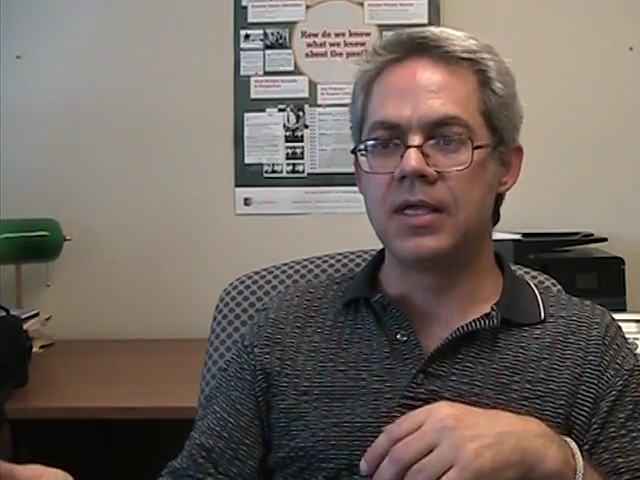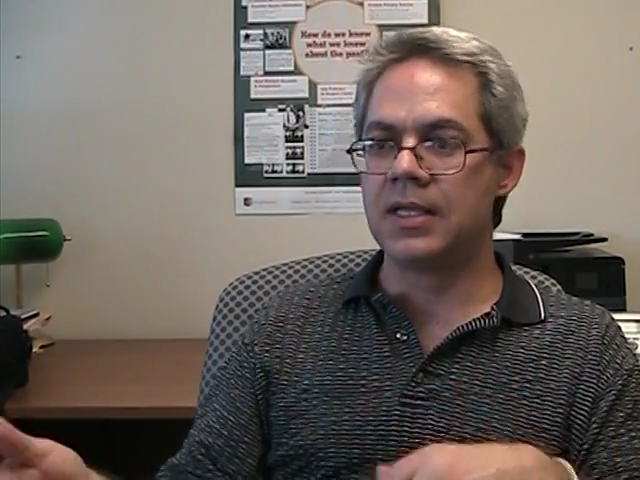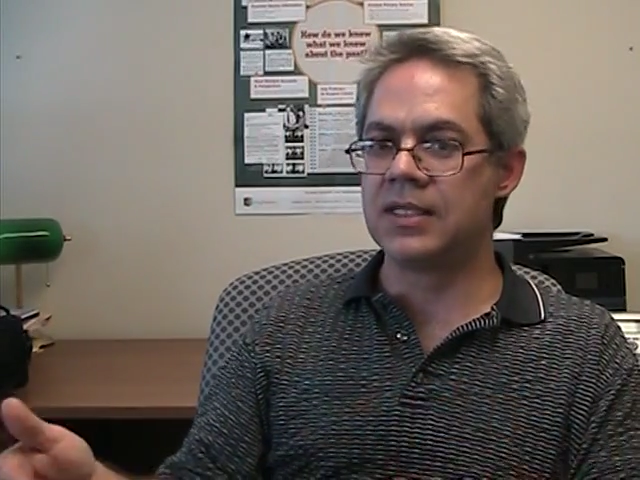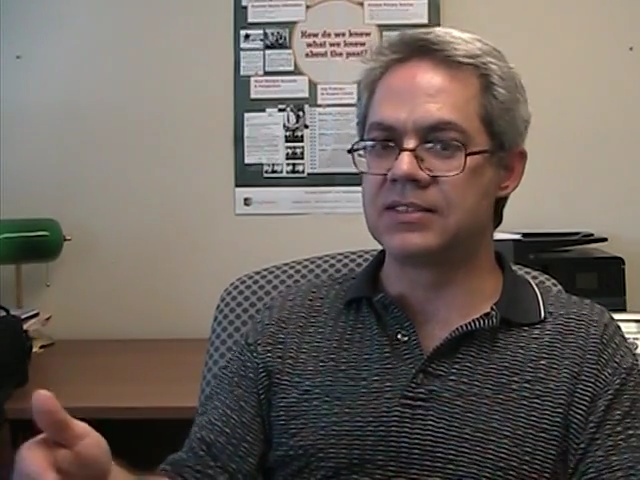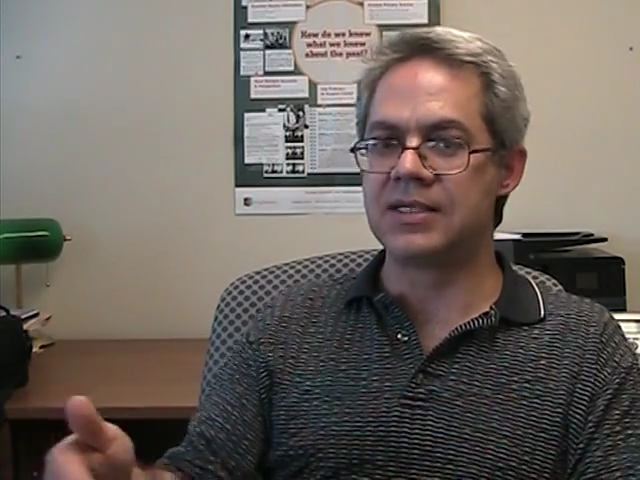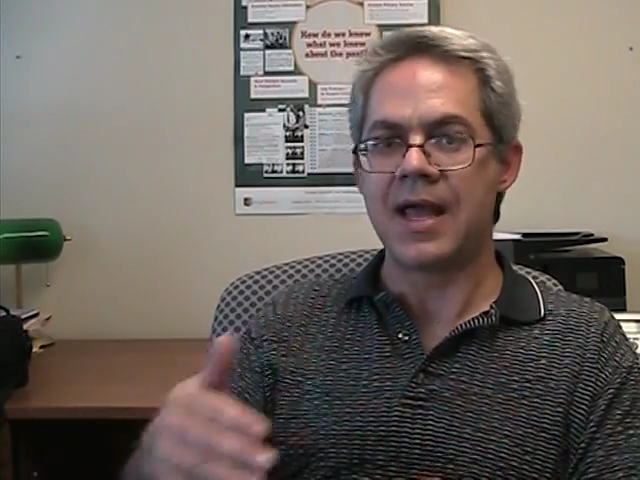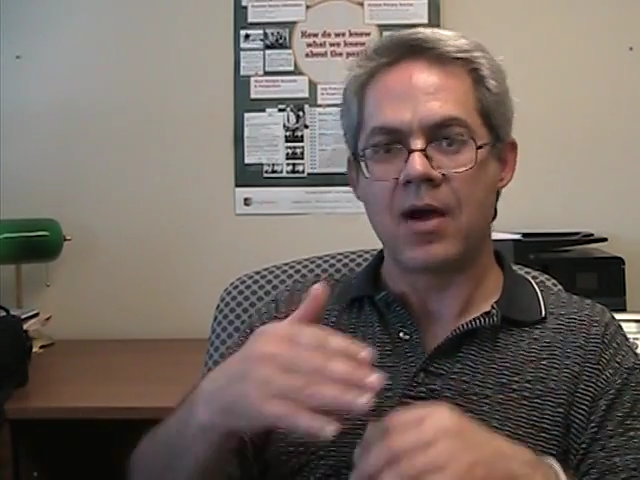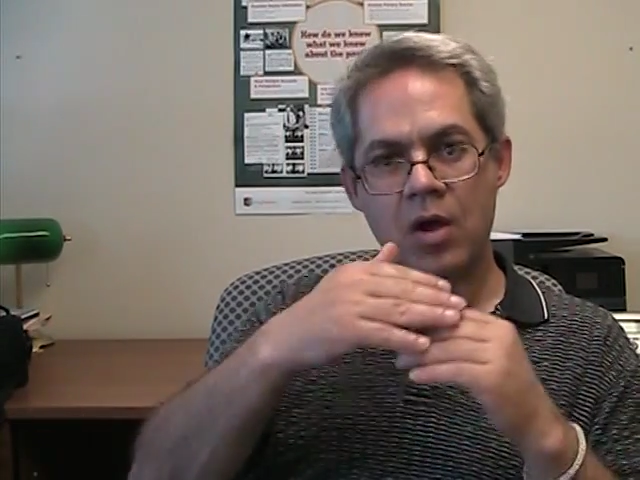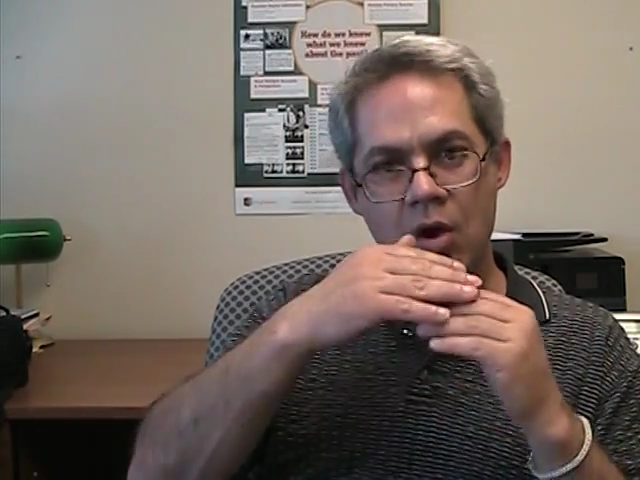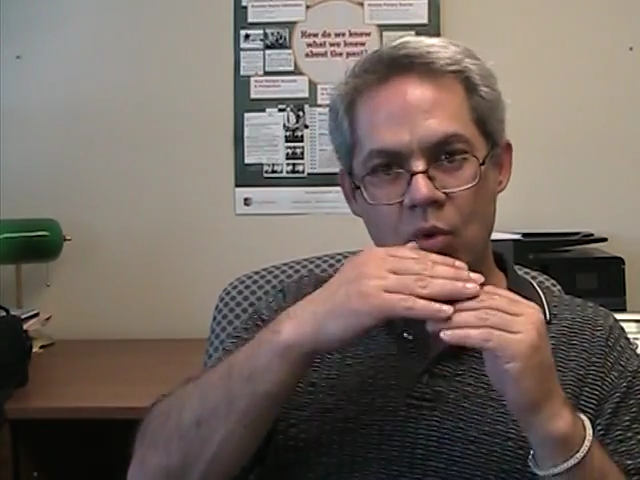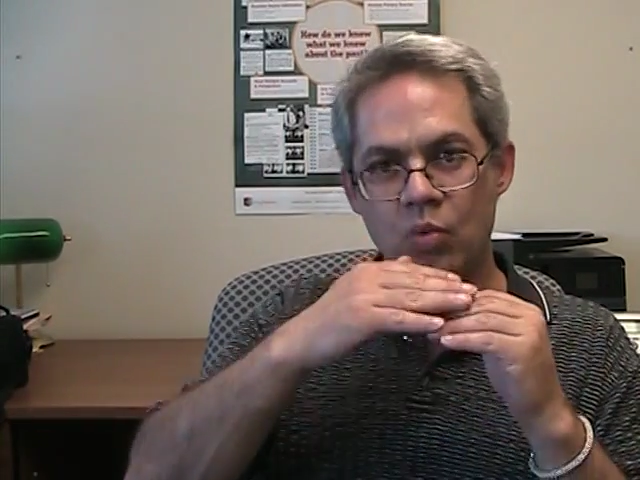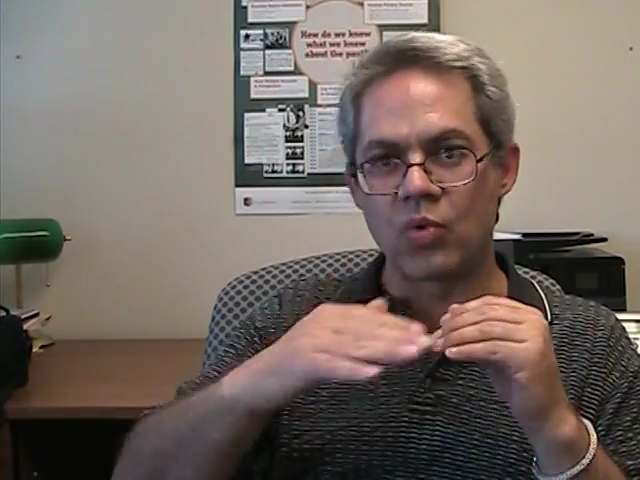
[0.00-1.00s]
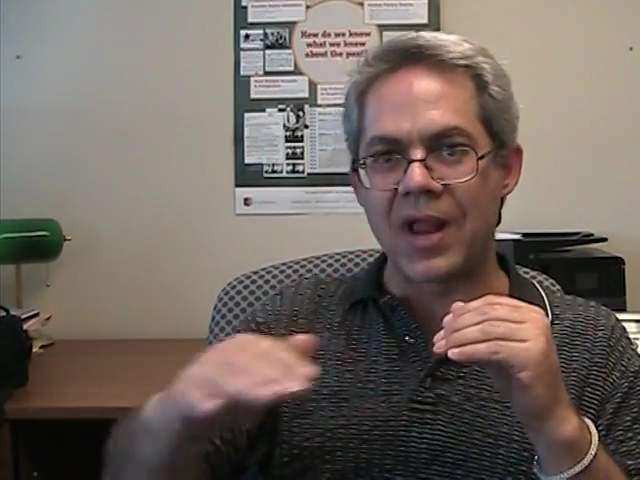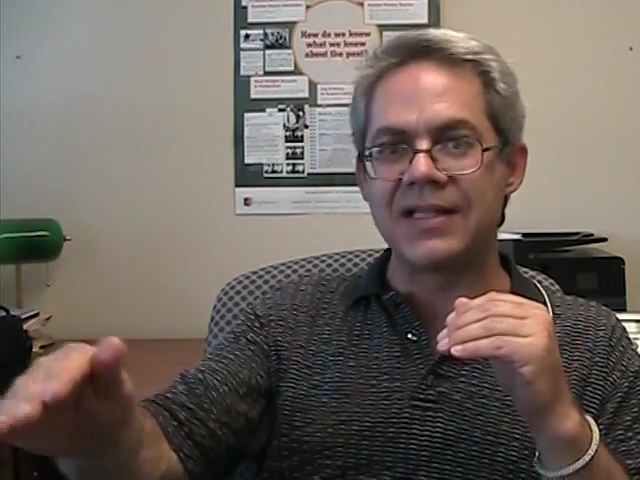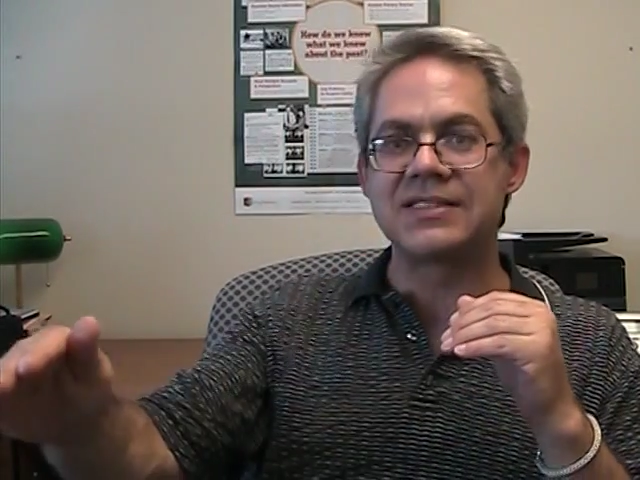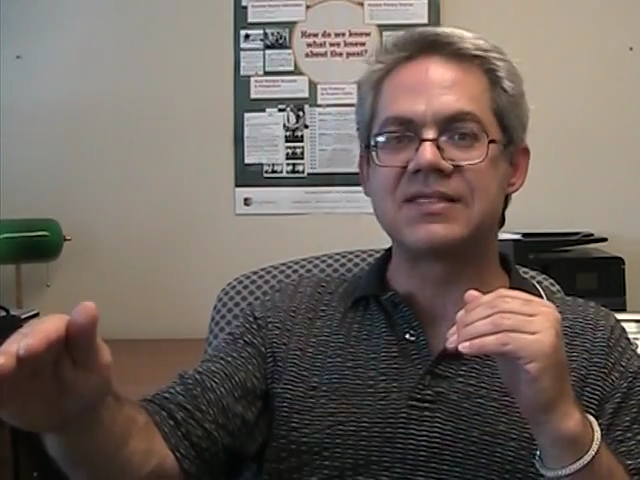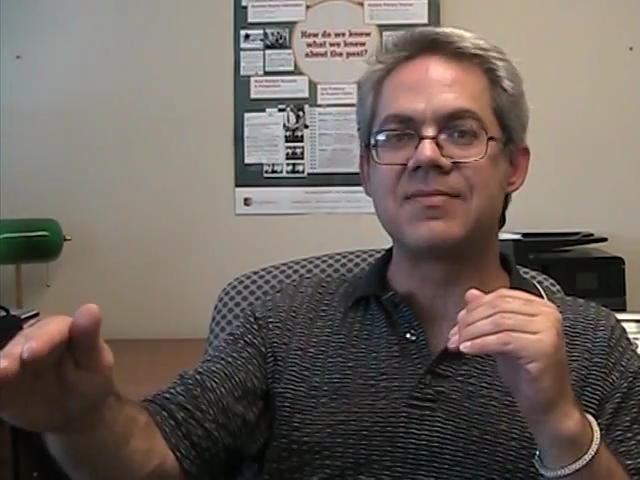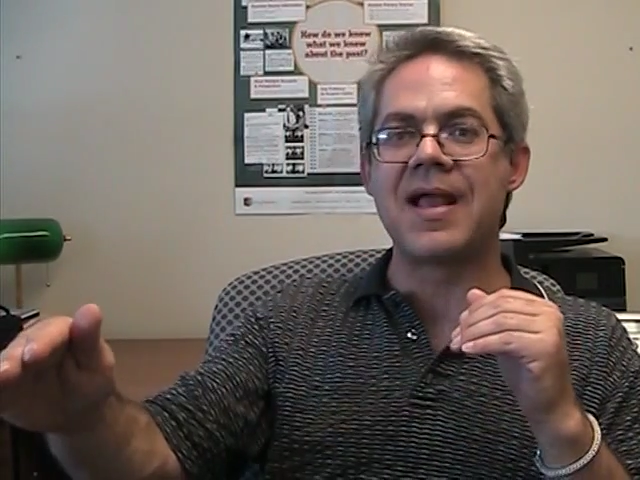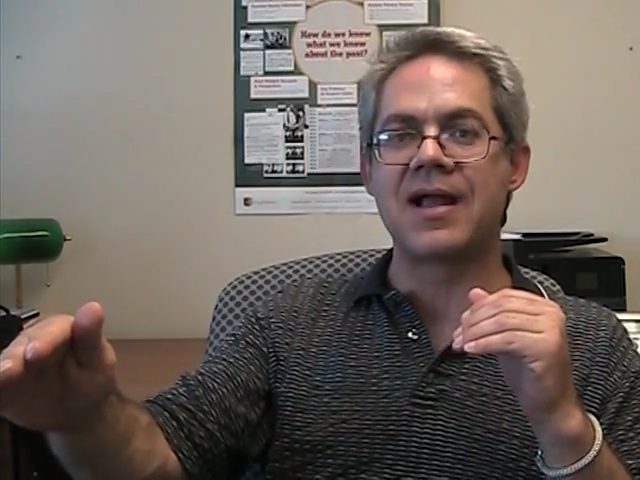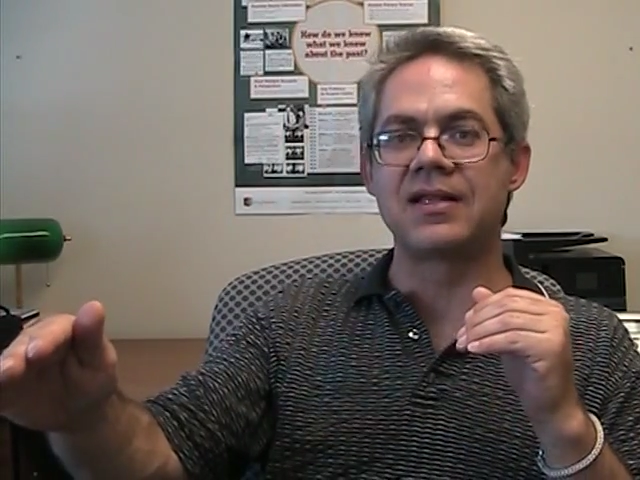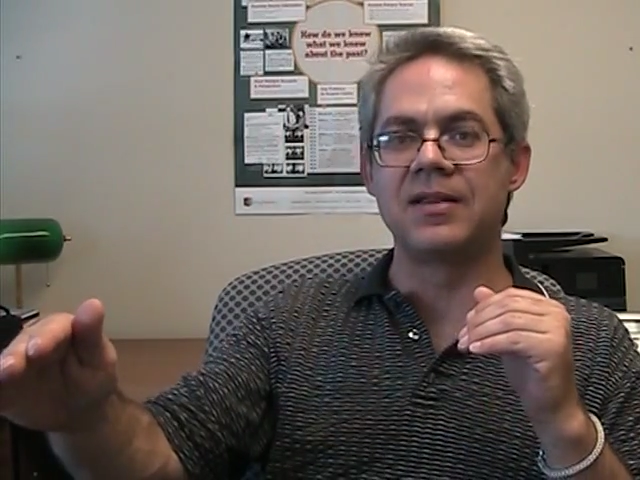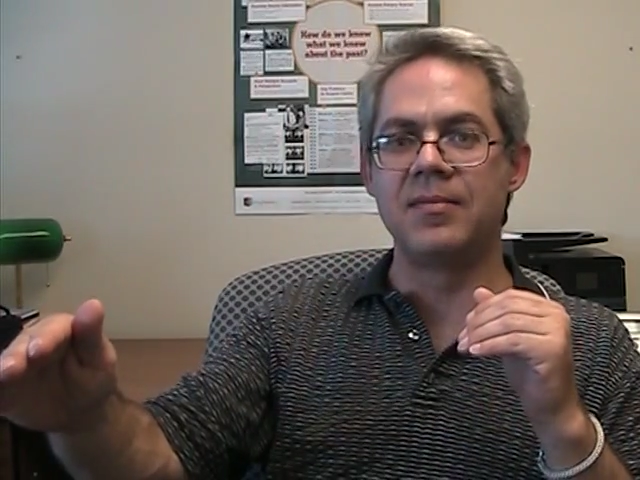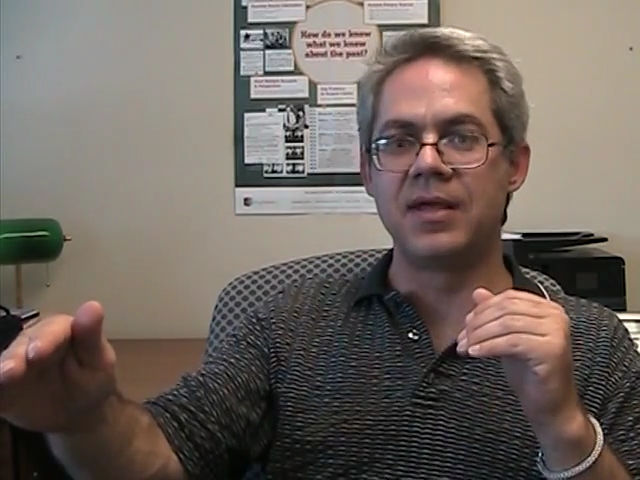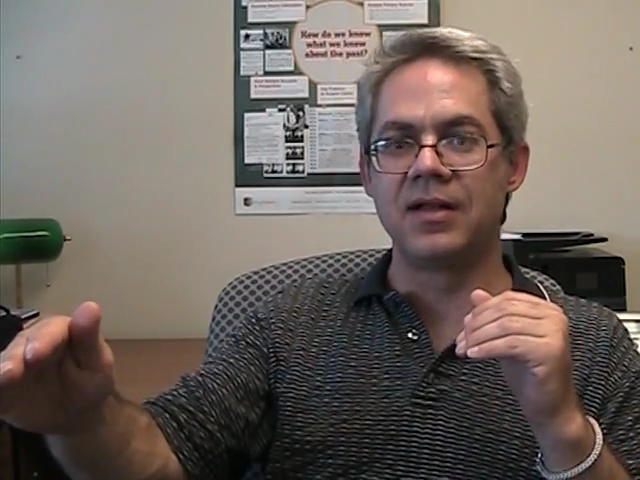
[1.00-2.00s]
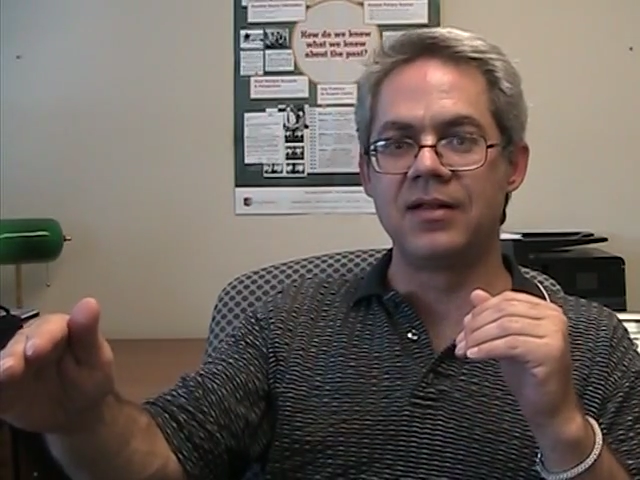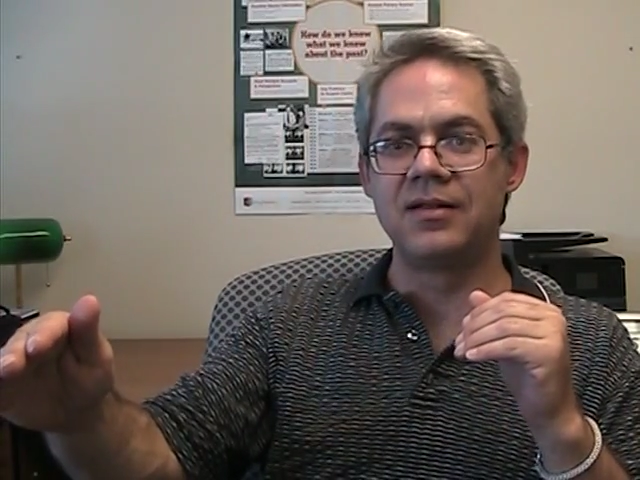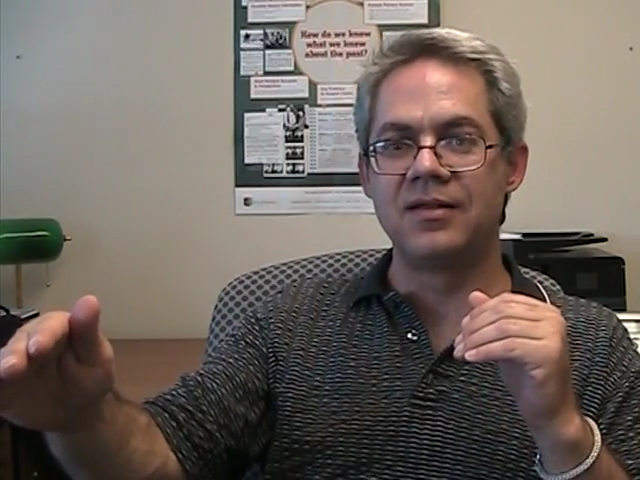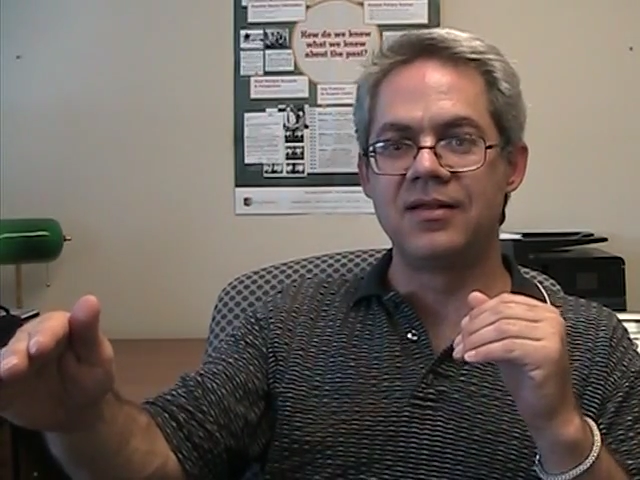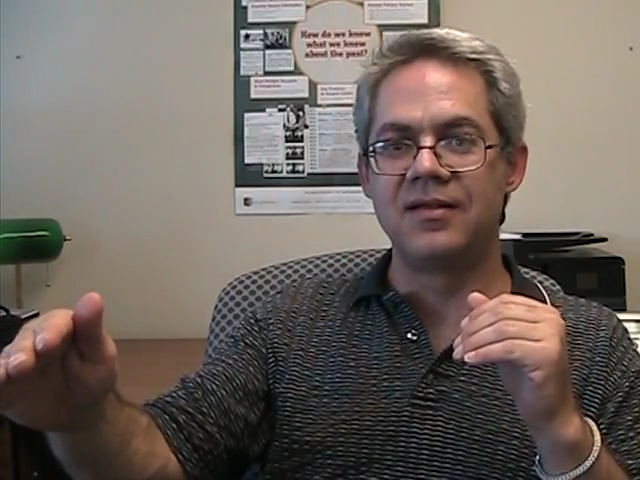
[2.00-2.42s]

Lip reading: is now right smack in the middle